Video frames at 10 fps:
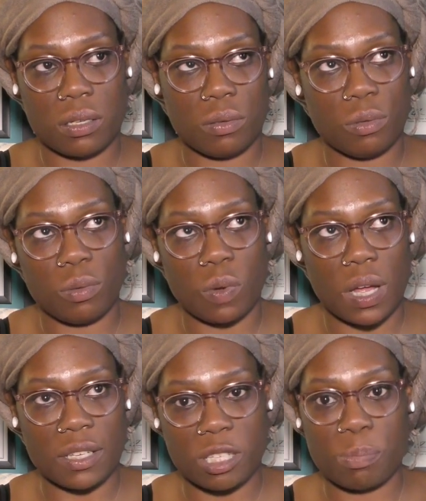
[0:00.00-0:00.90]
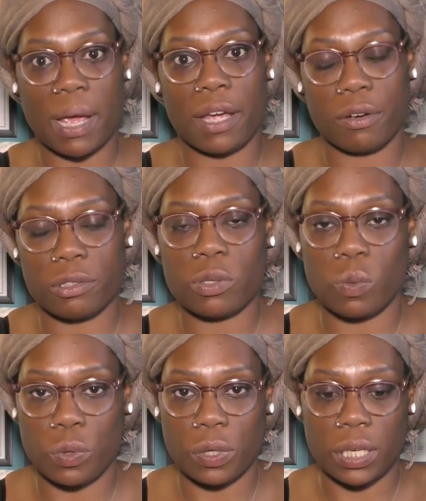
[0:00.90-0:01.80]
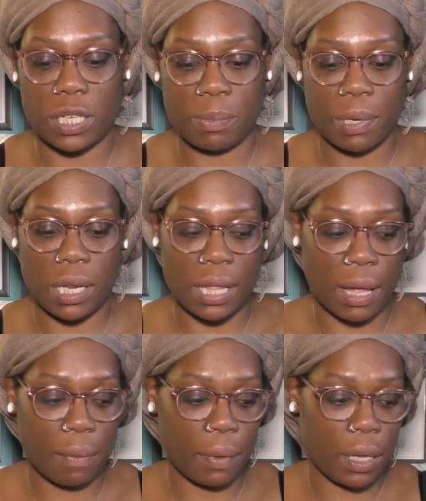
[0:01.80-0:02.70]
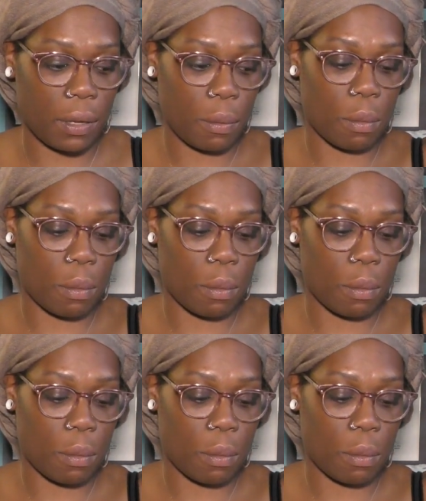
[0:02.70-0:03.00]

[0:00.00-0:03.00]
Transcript: to aspire toward. Let's put it that way.